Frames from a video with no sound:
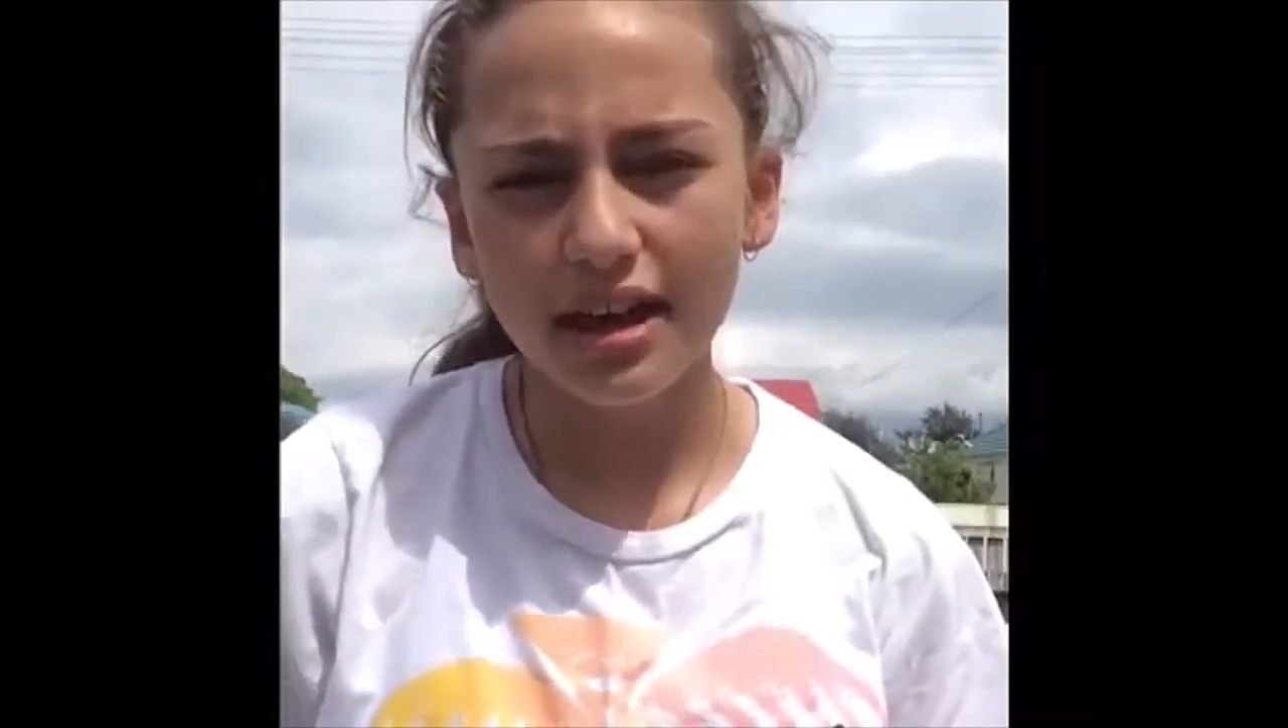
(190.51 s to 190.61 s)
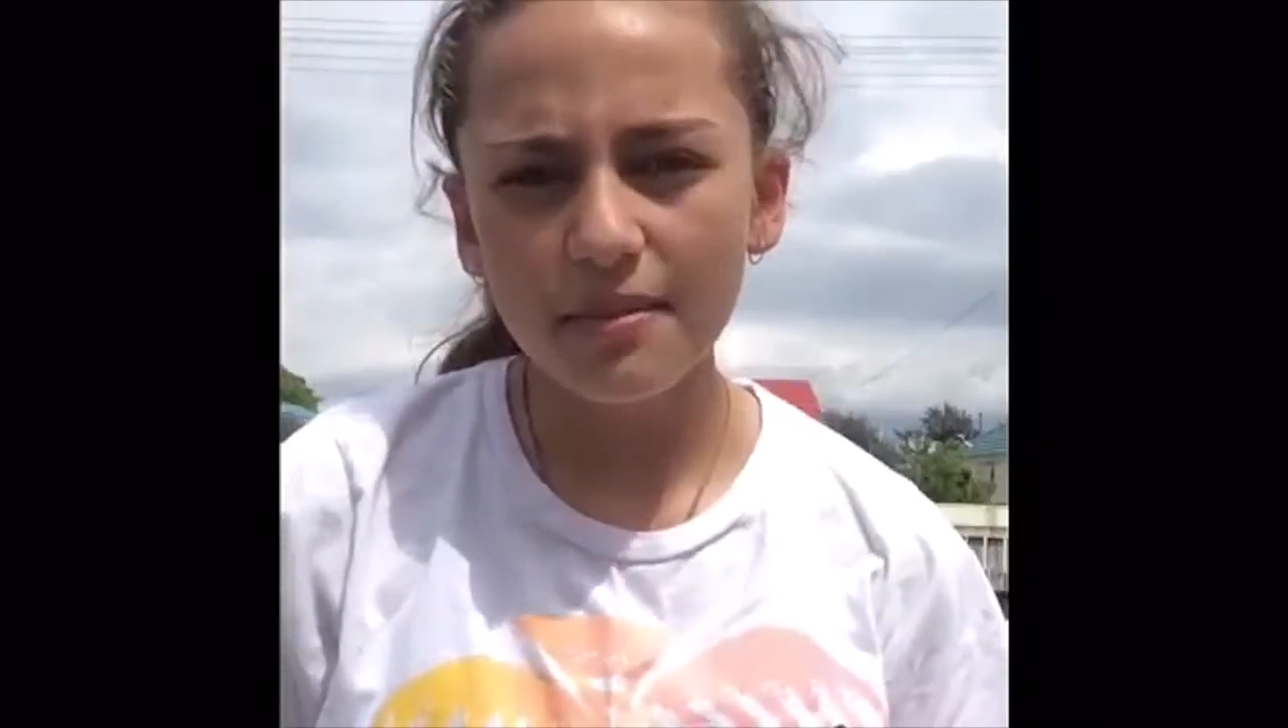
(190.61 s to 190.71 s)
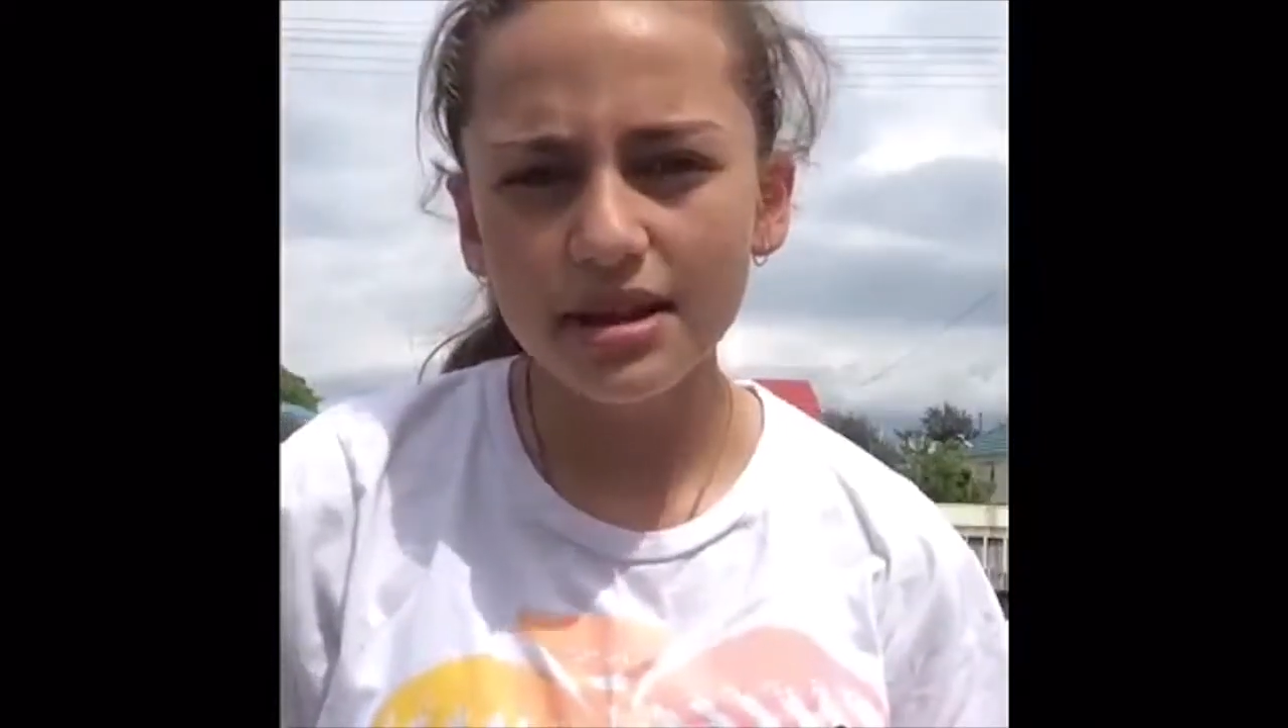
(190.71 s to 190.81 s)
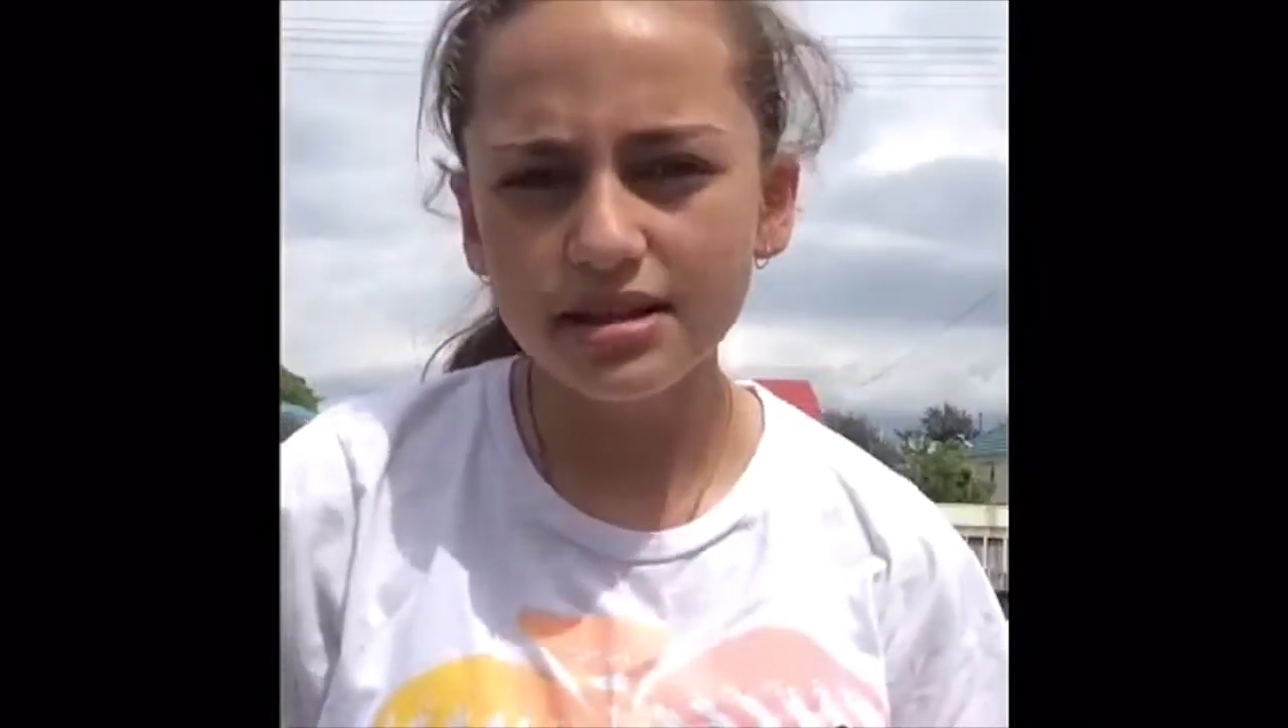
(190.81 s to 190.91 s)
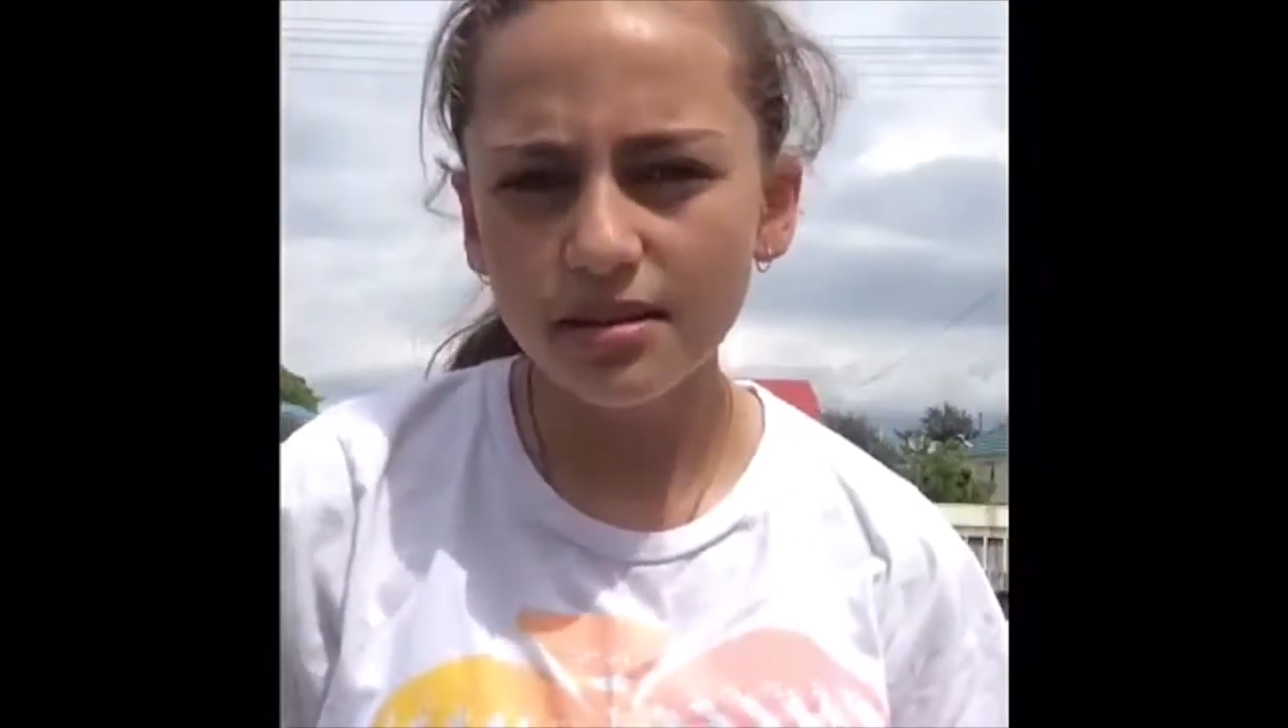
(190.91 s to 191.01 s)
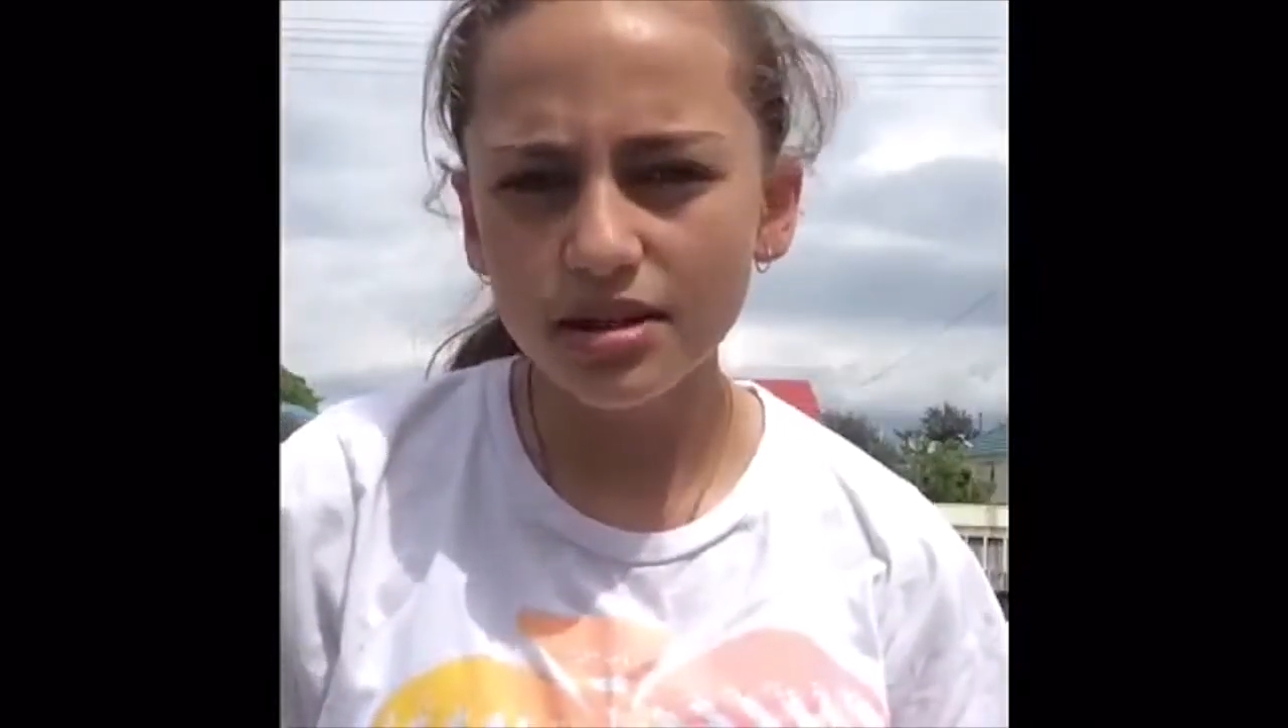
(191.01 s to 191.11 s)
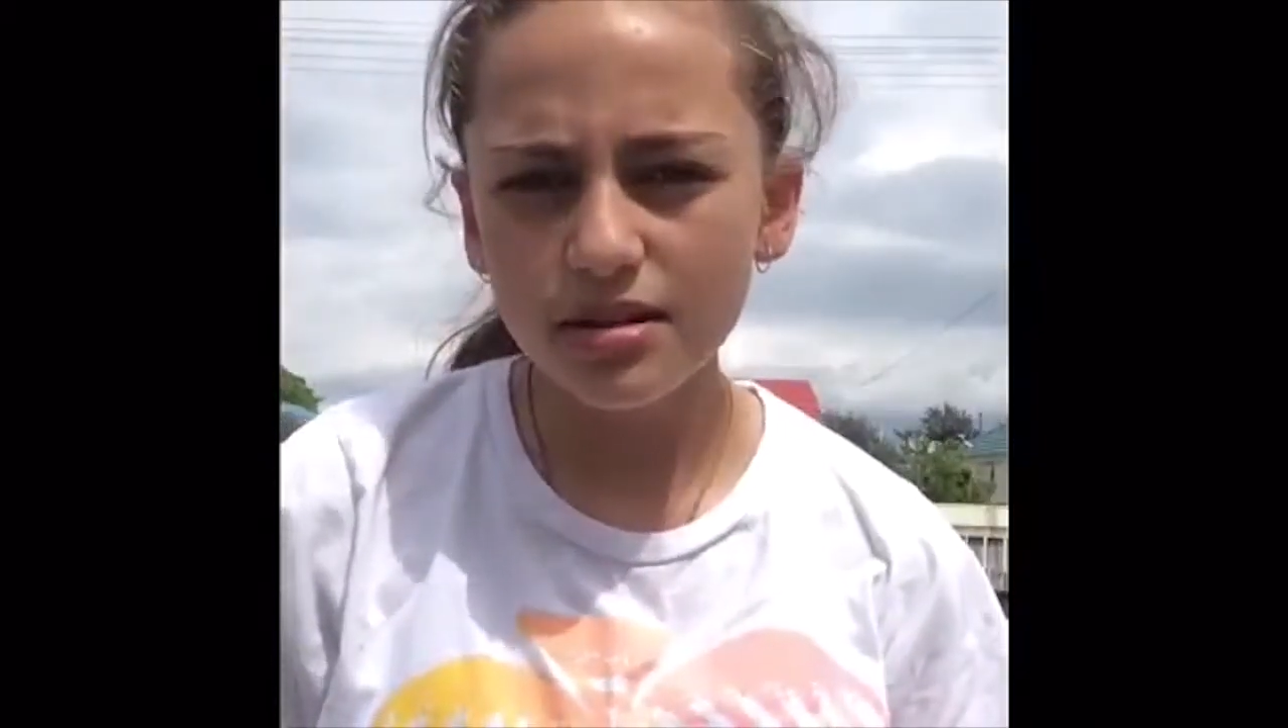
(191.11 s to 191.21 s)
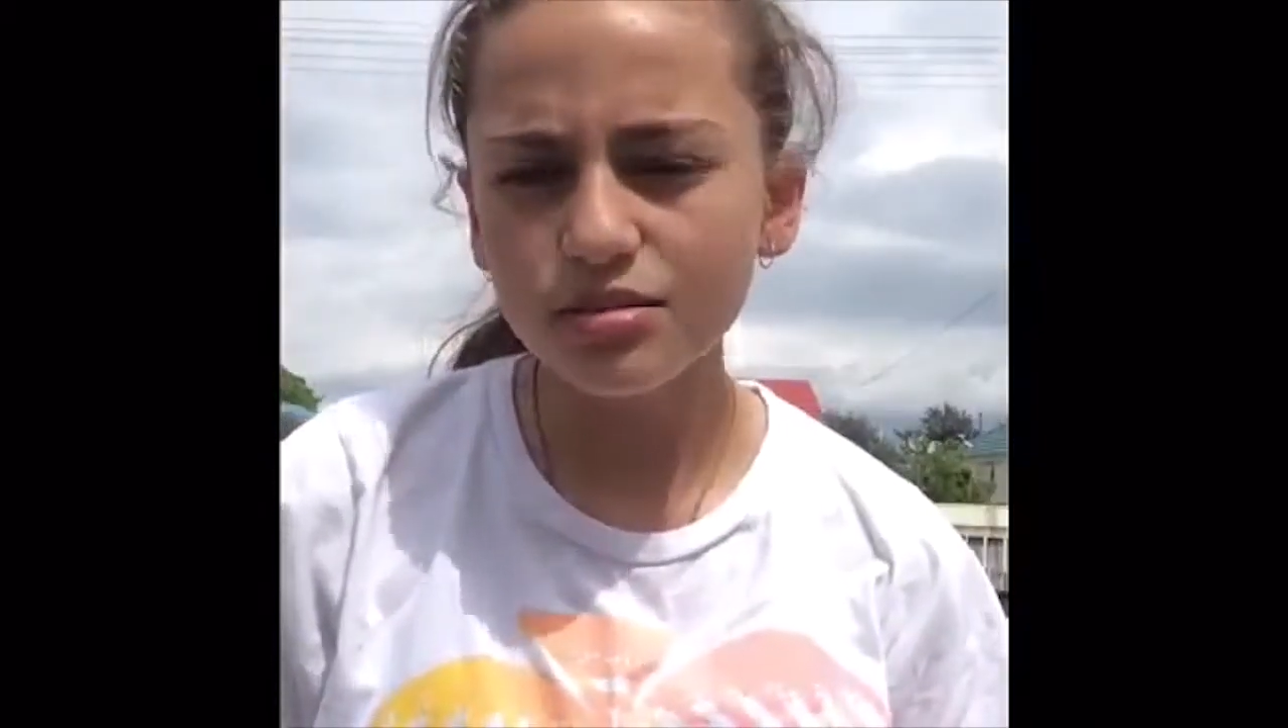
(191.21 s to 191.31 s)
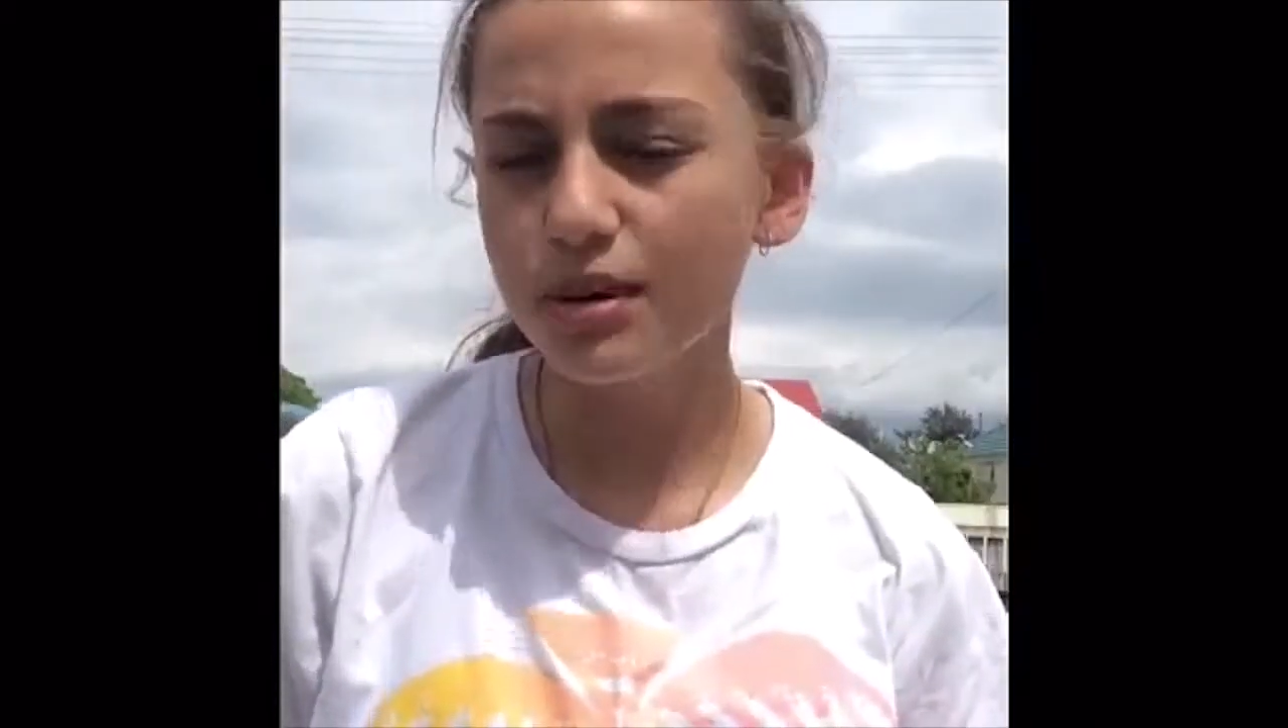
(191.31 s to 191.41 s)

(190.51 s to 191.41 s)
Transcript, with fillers: gummies sometimes,